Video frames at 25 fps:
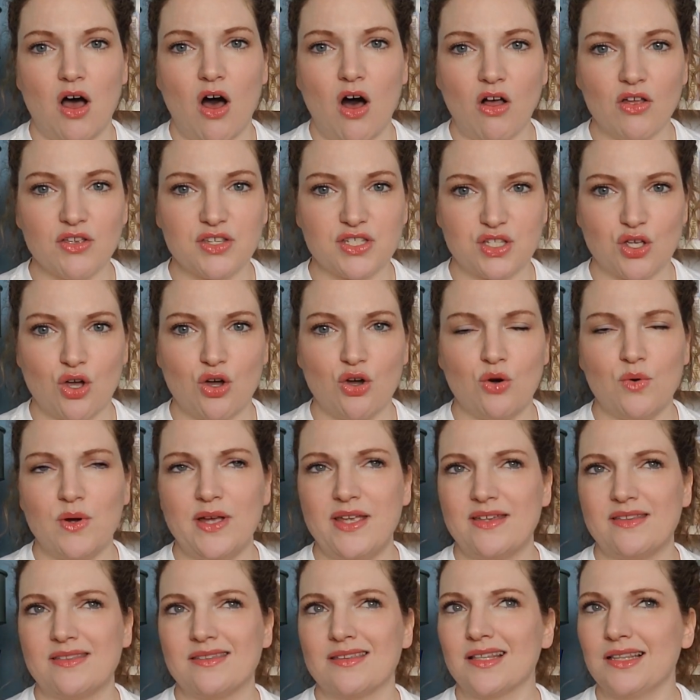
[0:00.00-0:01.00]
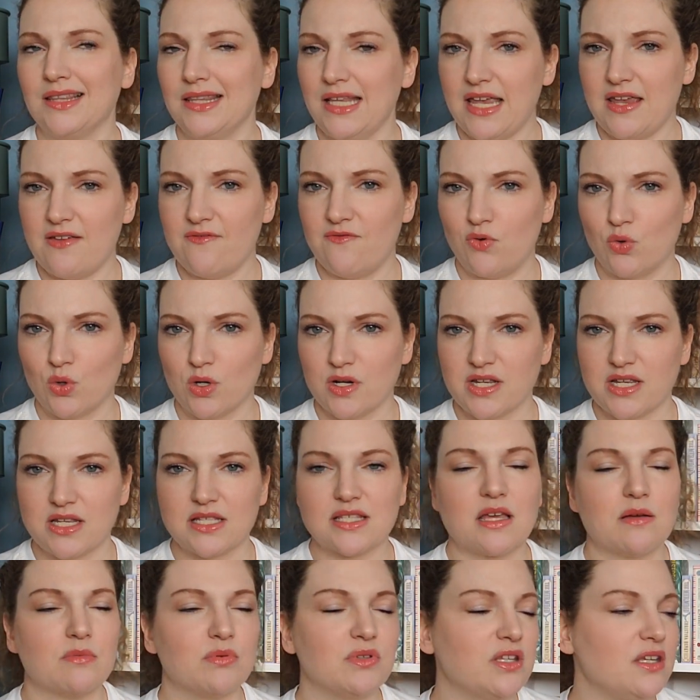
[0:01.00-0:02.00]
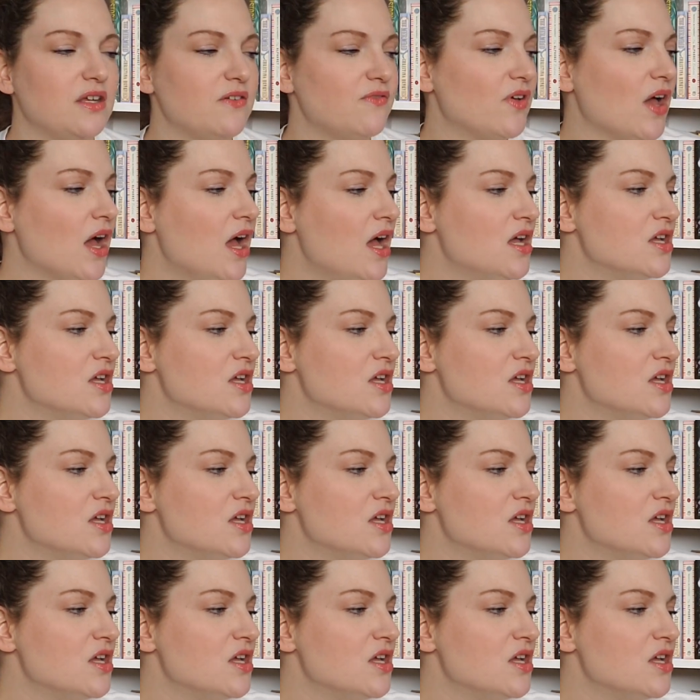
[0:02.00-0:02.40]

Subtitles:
also in the late 40s, I believe.